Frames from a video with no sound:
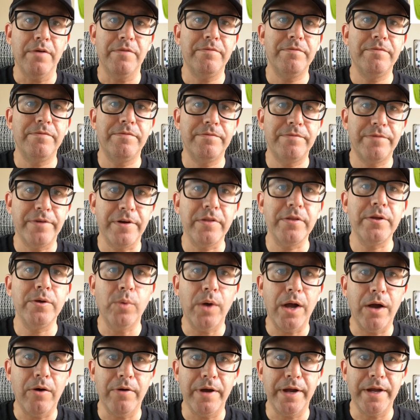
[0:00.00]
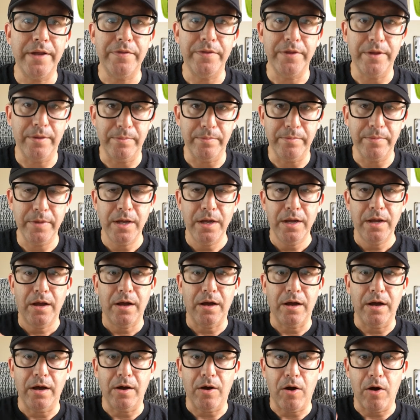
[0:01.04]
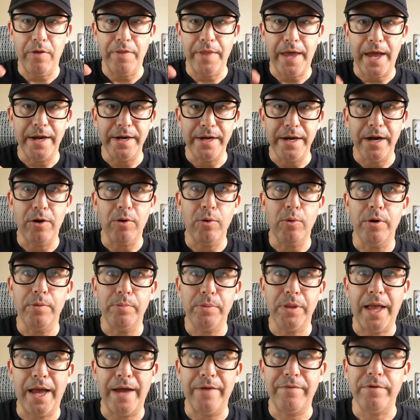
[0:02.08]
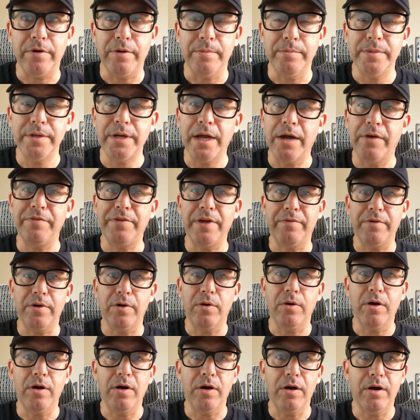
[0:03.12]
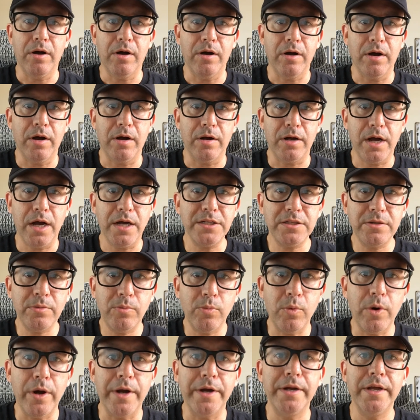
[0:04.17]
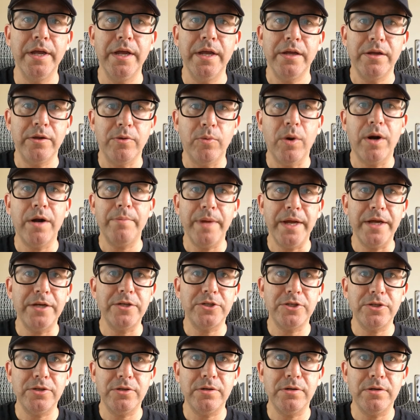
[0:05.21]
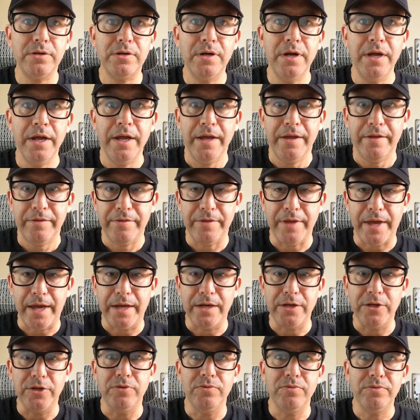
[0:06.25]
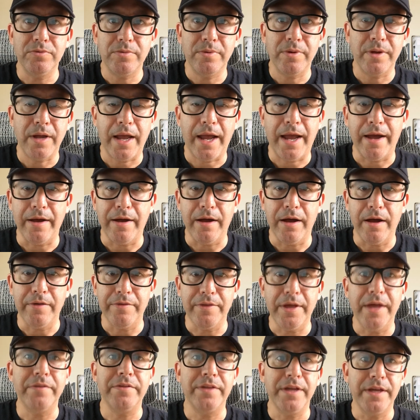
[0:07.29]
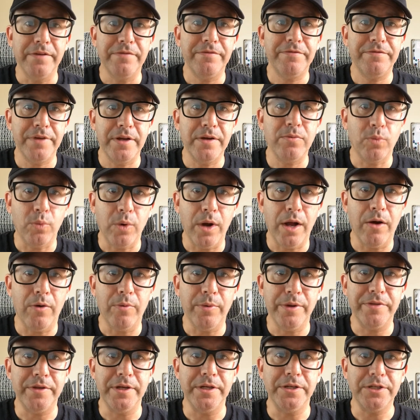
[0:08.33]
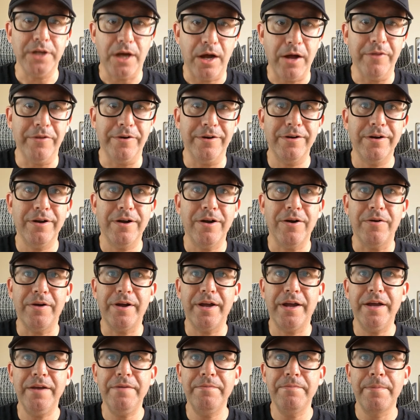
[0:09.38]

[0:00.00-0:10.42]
fairly well in them on that narrower platform. Now, if you have a custom one, you want to make sure that that they fit well with each other. Okay.